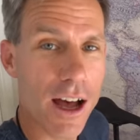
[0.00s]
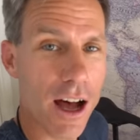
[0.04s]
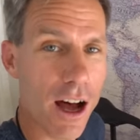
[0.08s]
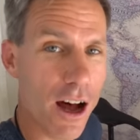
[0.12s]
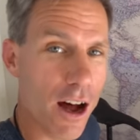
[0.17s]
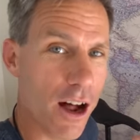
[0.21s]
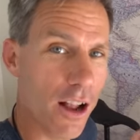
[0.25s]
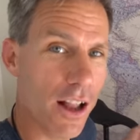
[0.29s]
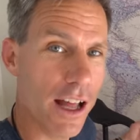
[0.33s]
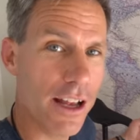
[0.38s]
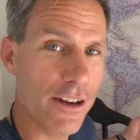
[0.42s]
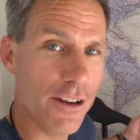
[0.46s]

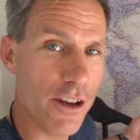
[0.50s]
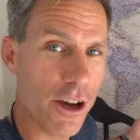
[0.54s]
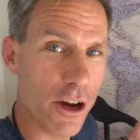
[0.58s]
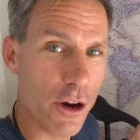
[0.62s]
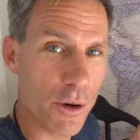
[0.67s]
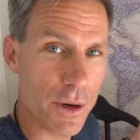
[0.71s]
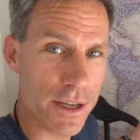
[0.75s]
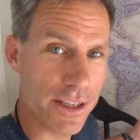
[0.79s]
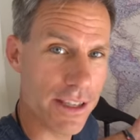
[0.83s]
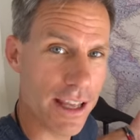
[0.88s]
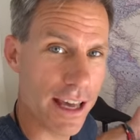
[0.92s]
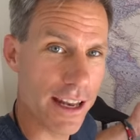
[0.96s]
All I
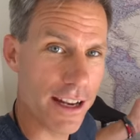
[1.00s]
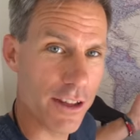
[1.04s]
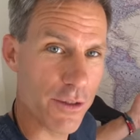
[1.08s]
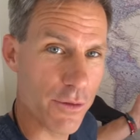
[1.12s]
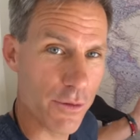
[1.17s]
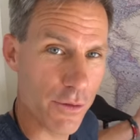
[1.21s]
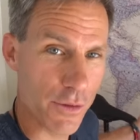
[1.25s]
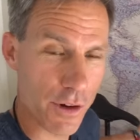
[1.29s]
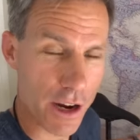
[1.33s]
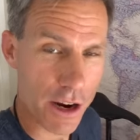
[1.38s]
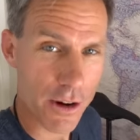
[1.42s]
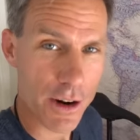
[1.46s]
know is that it's
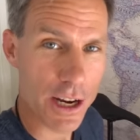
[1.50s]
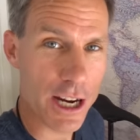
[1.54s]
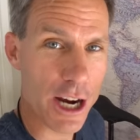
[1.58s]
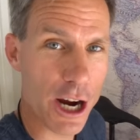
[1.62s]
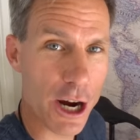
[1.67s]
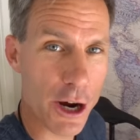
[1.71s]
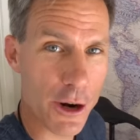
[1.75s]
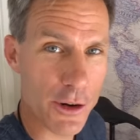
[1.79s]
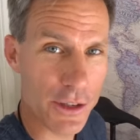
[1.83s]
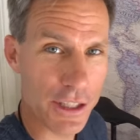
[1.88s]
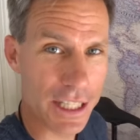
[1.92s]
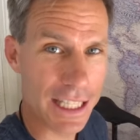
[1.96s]
very
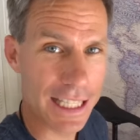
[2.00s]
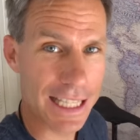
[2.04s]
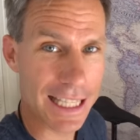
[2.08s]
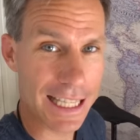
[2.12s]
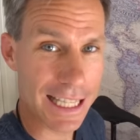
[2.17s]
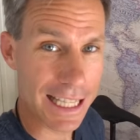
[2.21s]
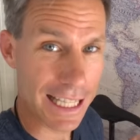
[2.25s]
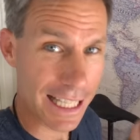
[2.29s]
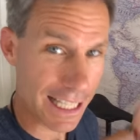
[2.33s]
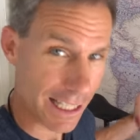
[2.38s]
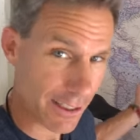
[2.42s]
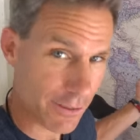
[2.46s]
hard to
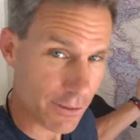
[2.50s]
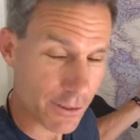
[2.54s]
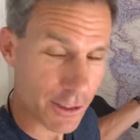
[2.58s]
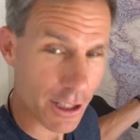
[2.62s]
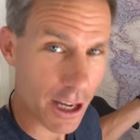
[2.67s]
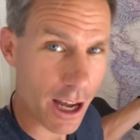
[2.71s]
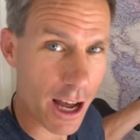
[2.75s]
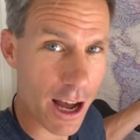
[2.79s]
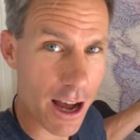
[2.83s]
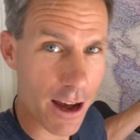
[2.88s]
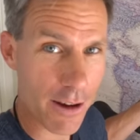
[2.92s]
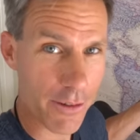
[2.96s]
lift
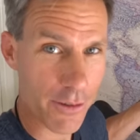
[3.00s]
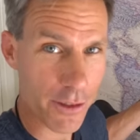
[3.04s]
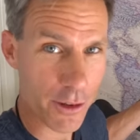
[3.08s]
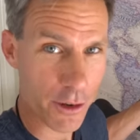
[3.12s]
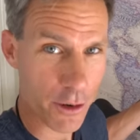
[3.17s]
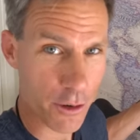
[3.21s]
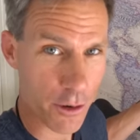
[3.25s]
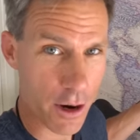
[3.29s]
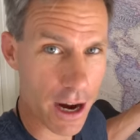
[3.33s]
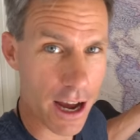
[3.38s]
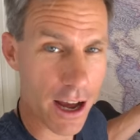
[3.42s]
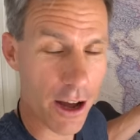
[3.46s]
off the
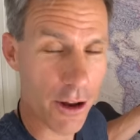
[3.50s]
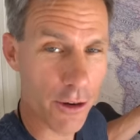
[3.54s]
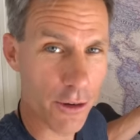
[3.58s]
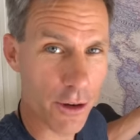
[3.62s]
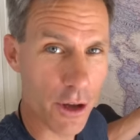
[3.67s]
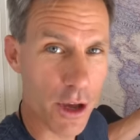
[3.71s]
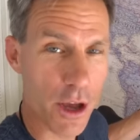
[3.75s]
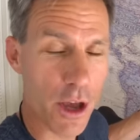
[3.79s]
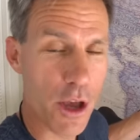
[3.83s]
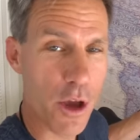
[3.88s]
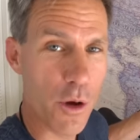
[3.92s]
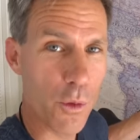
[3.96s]
ground
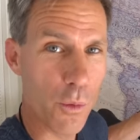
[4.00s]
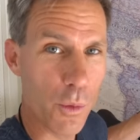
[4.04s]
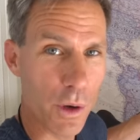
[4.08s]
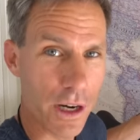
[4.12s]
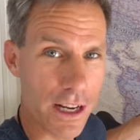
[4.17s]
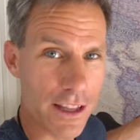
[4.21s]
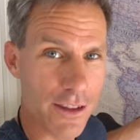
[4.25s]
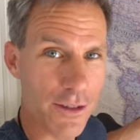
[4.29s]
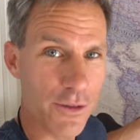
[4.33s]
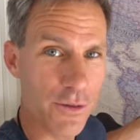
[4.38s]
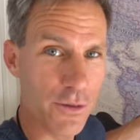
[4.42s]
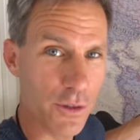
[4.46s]
when
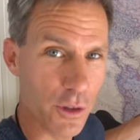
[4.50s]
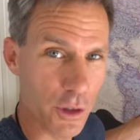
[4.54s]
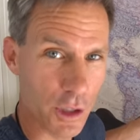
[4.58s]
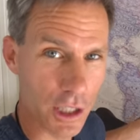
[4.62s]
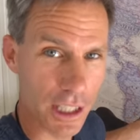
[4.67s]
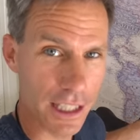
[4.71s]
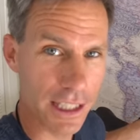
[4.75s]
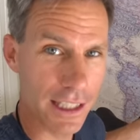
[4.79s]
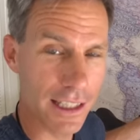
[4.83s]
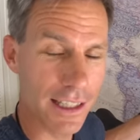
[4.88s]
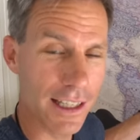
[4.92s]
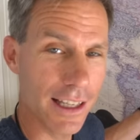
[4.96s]
it's
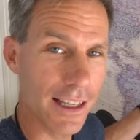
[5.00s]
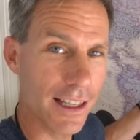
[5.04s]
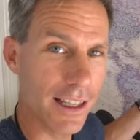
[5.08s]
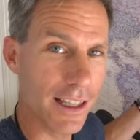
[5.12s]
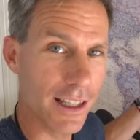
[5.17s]
fully